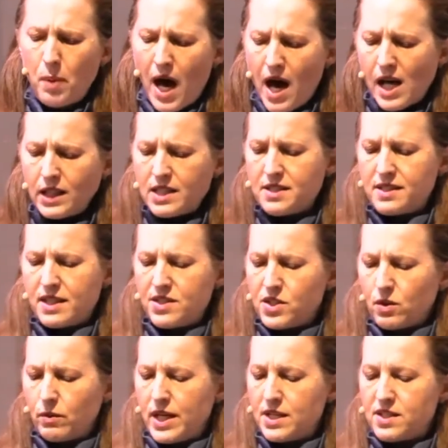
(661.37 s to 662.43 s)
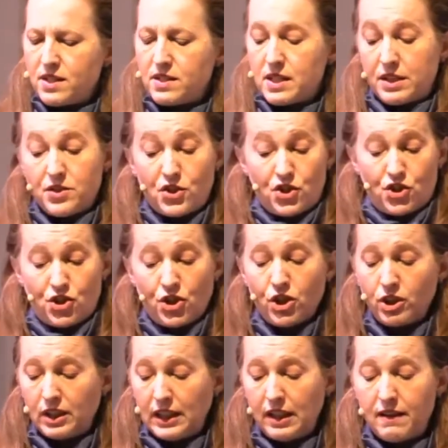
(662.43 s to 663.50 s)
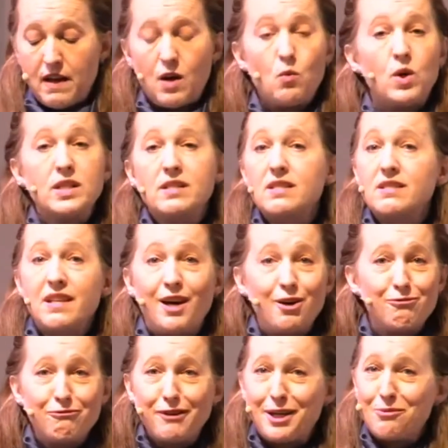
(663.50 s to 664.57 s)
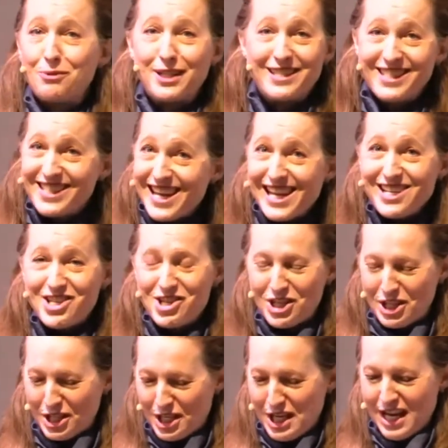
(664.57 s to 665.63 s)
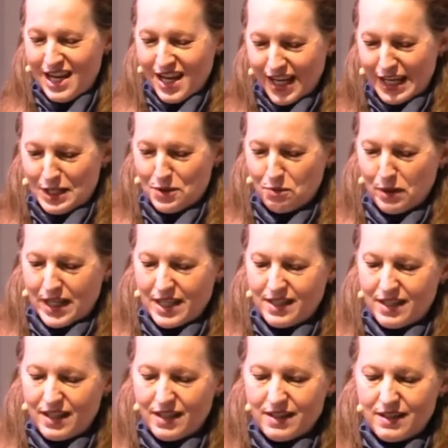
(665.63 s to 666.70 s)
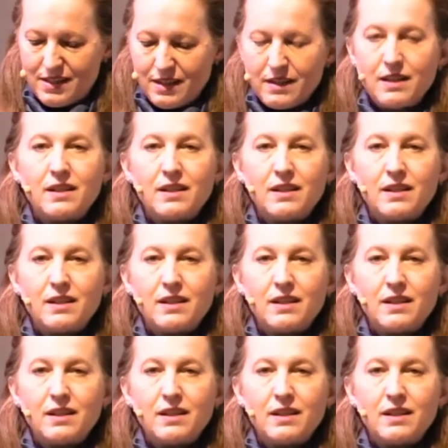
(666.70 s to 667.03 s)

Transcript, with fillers: policies are racist, and certainly that oneself and one's nation is racist."